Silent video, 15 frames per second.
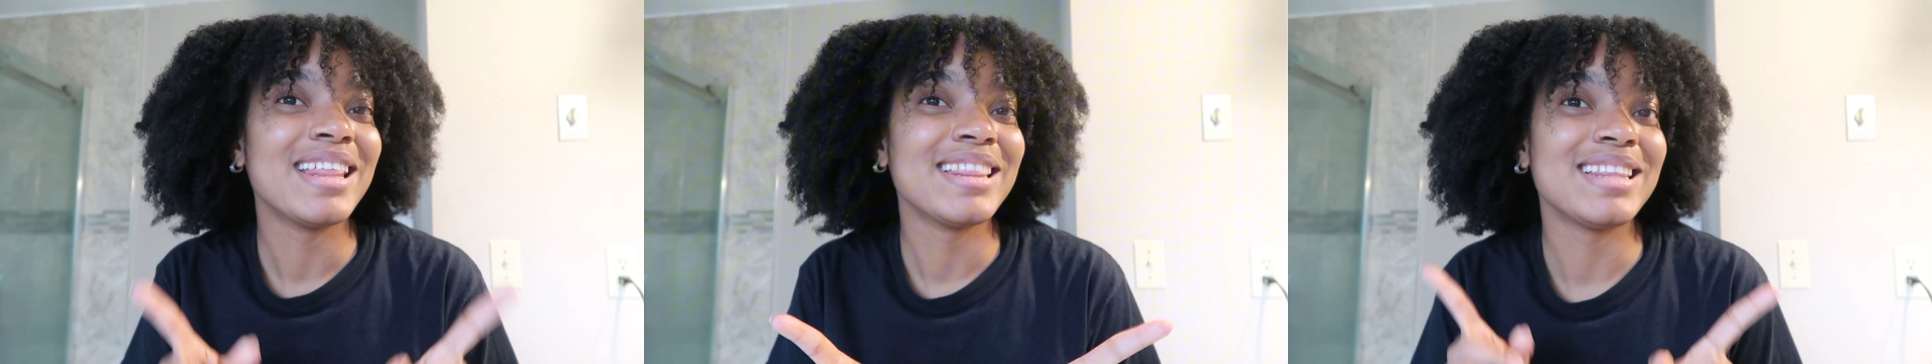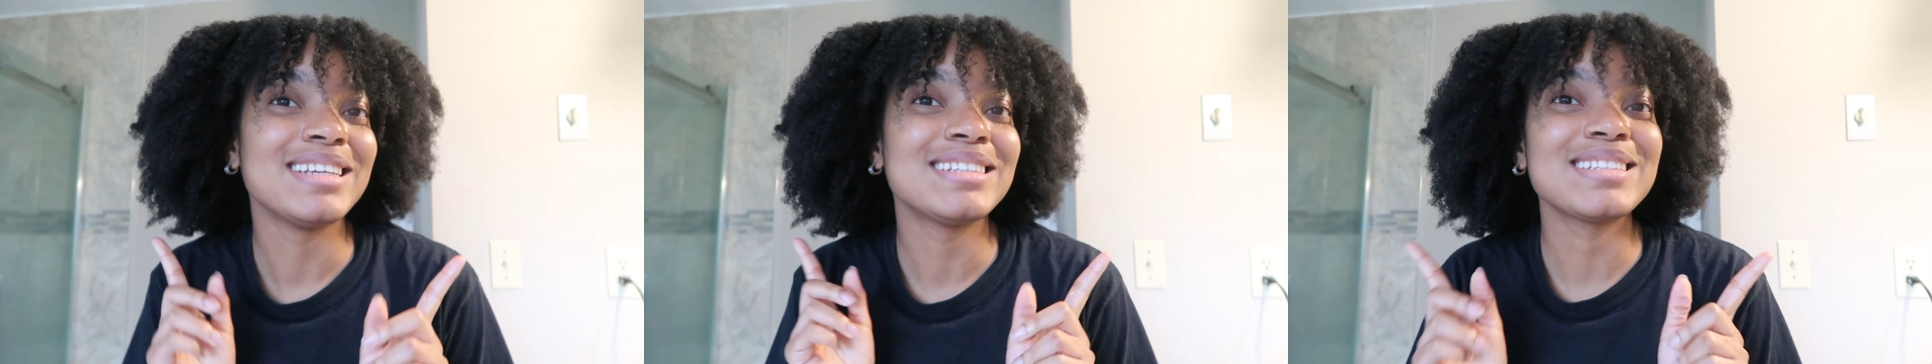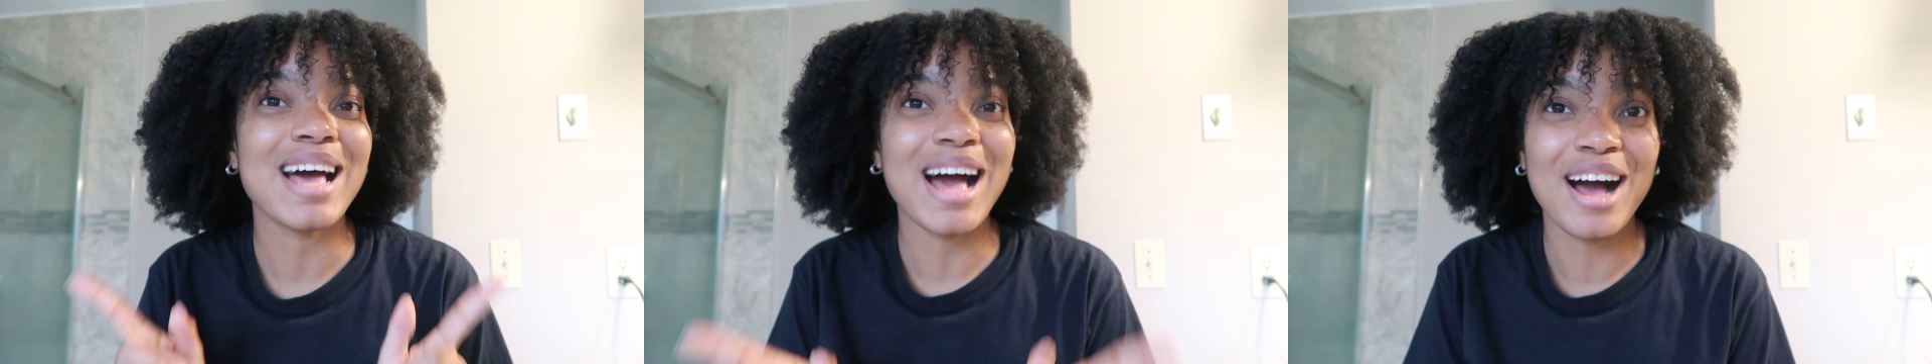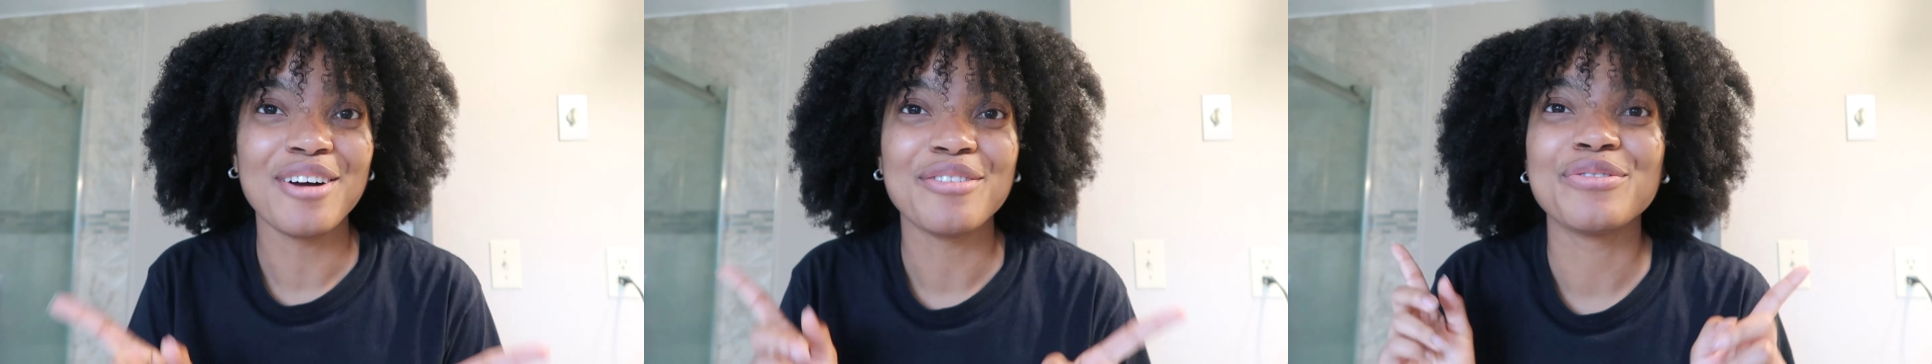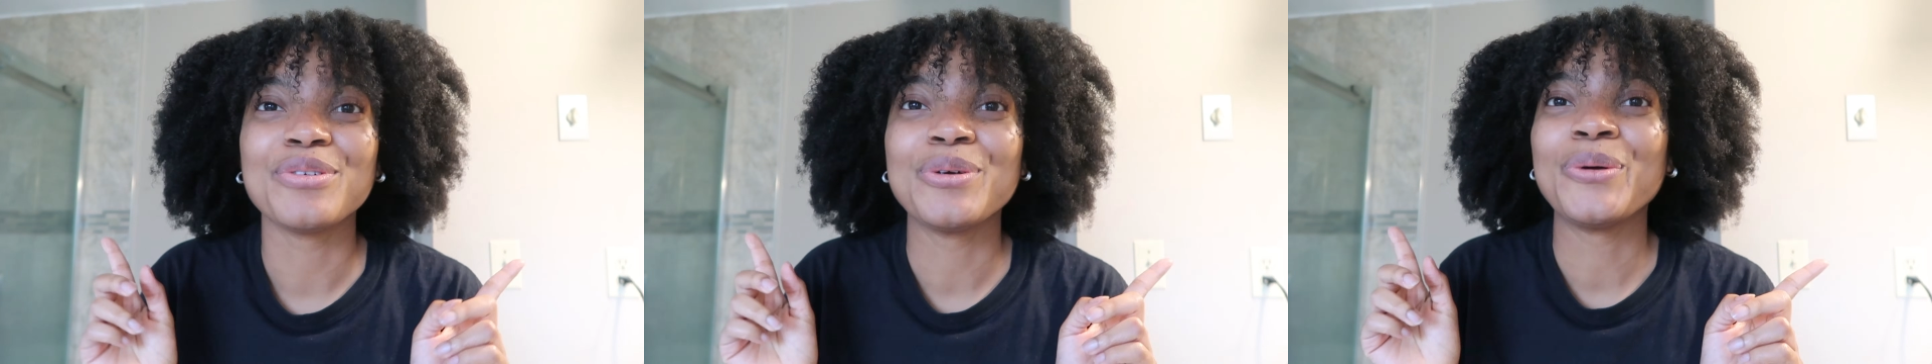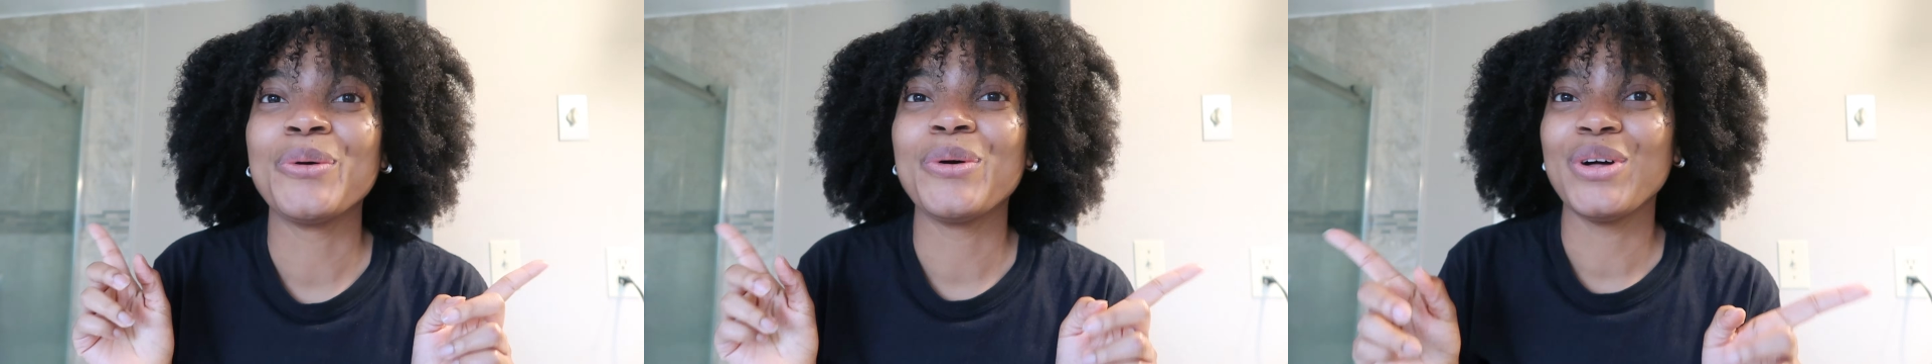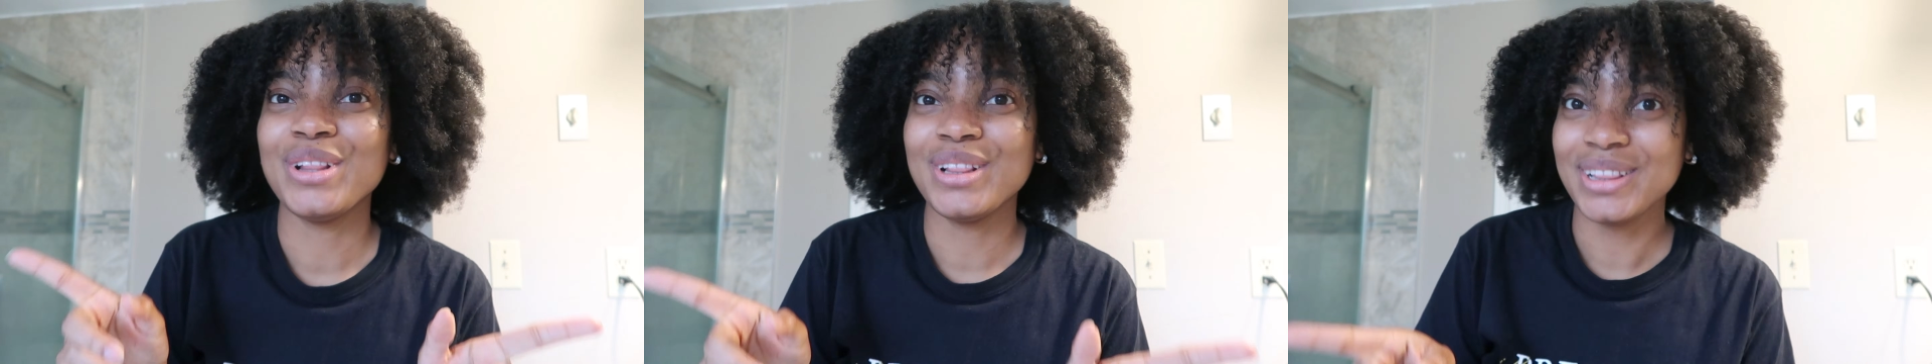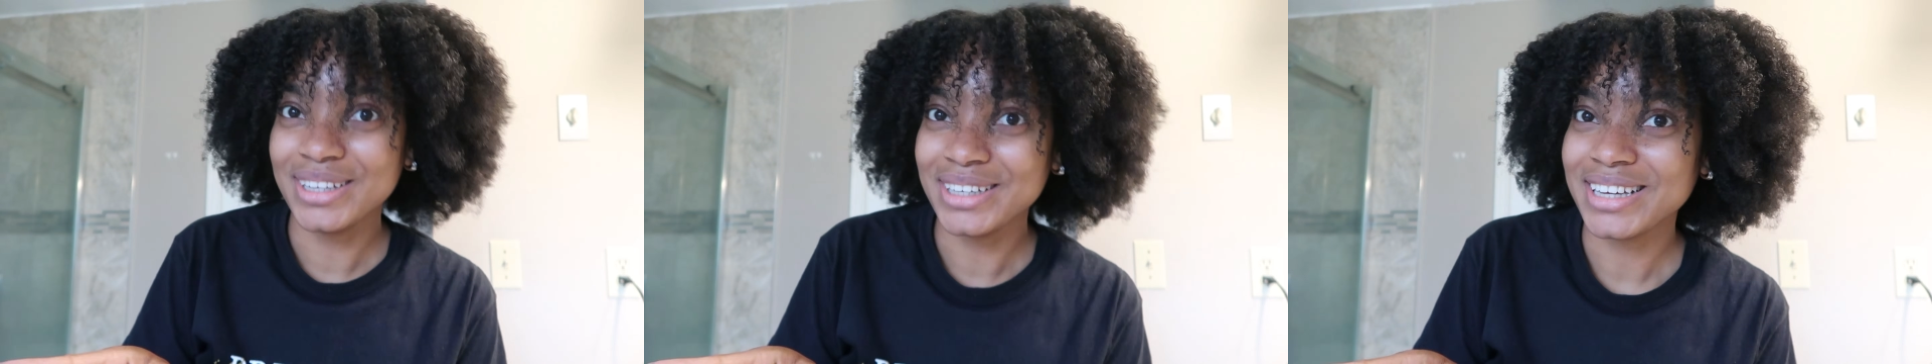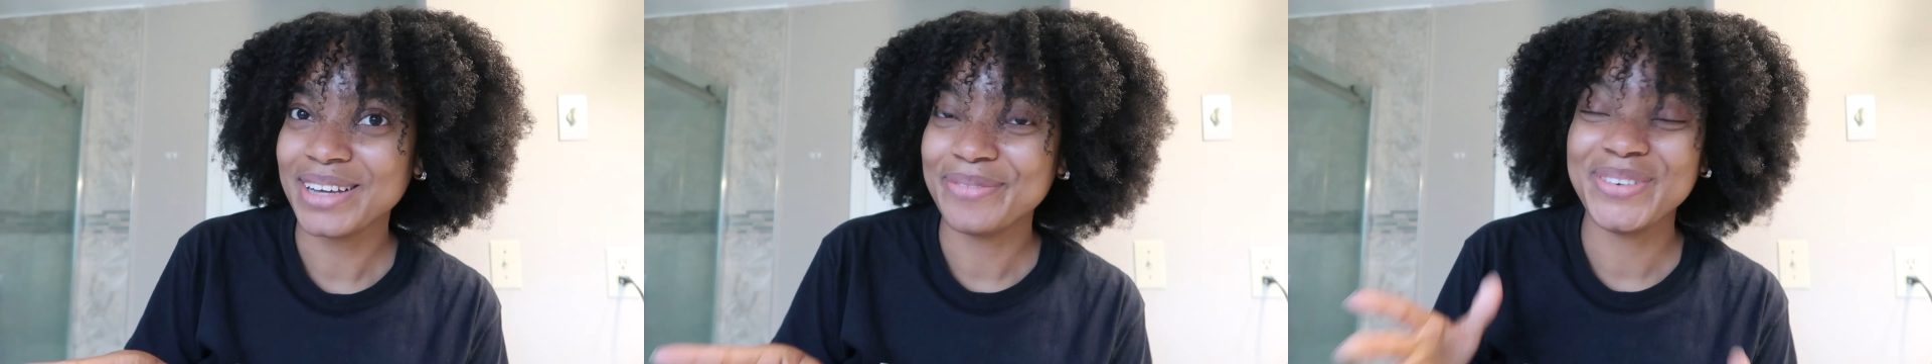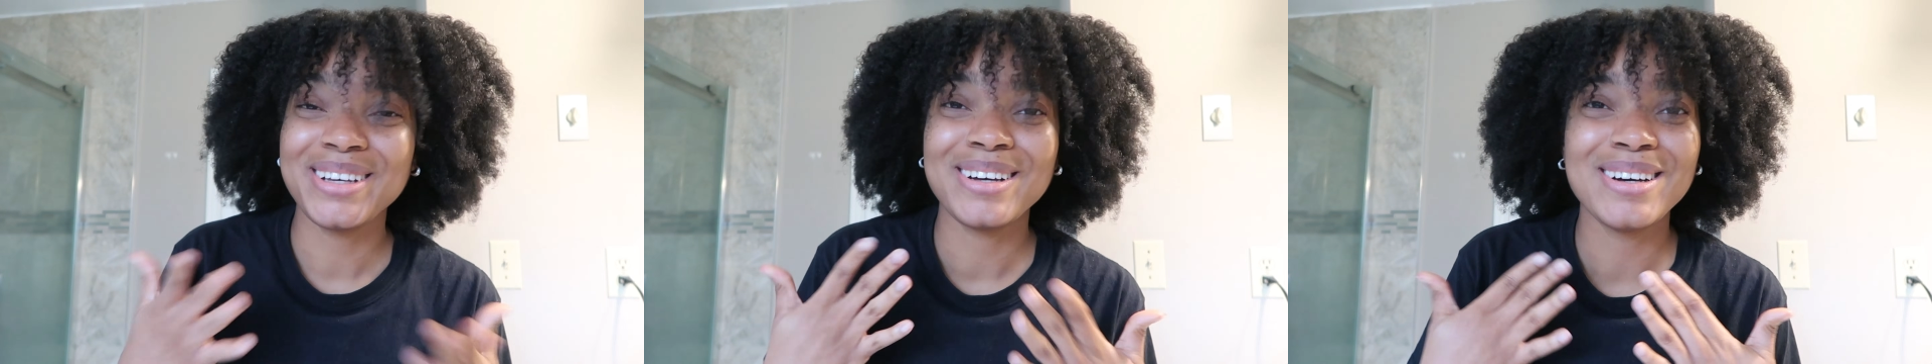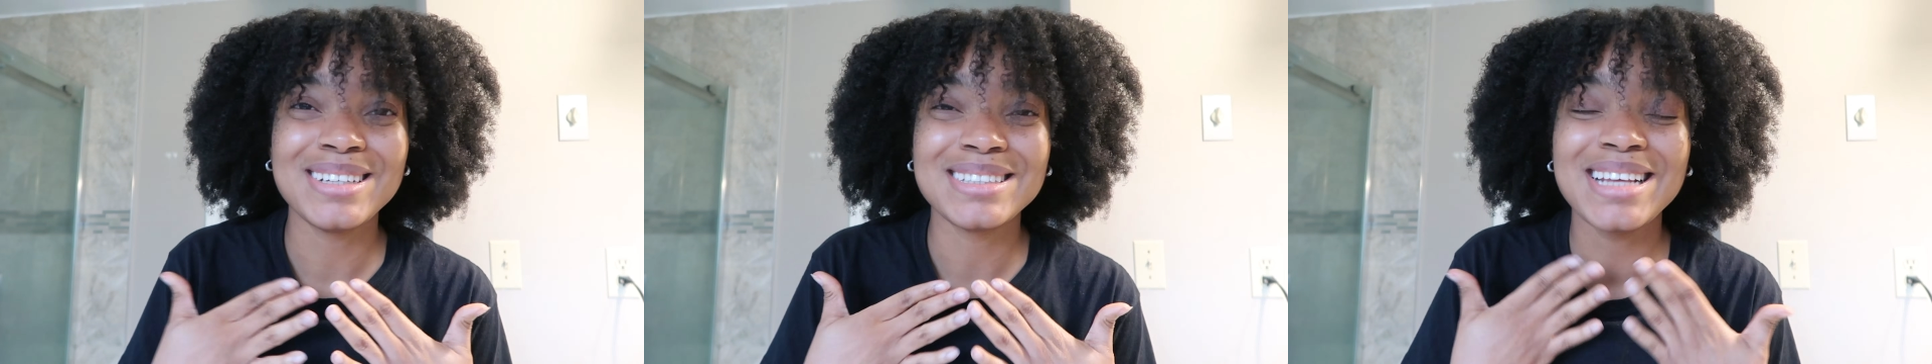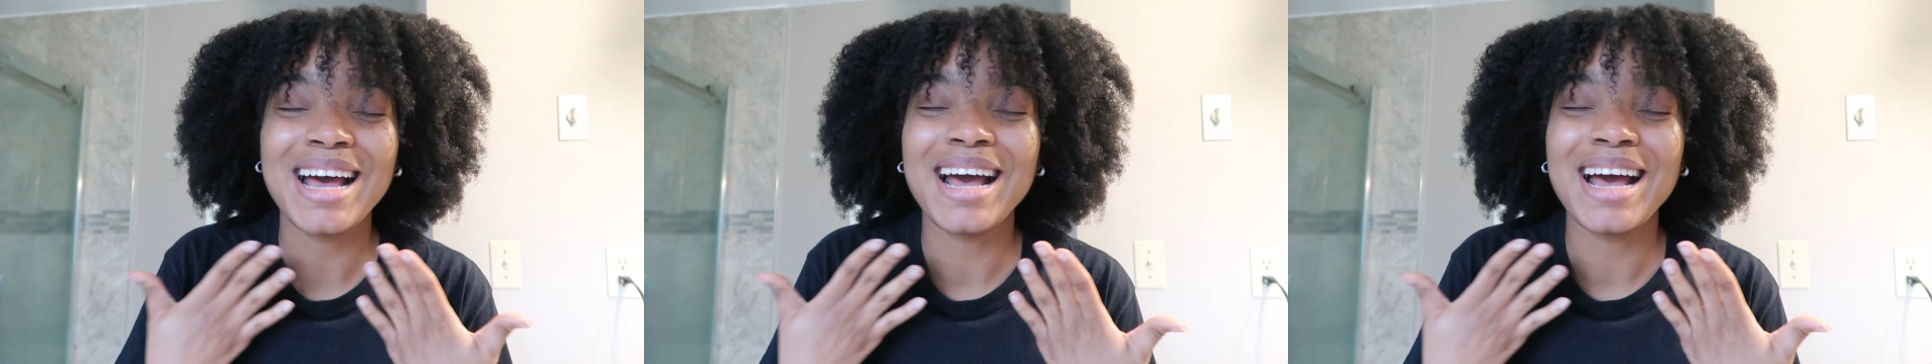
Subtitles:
this afro look because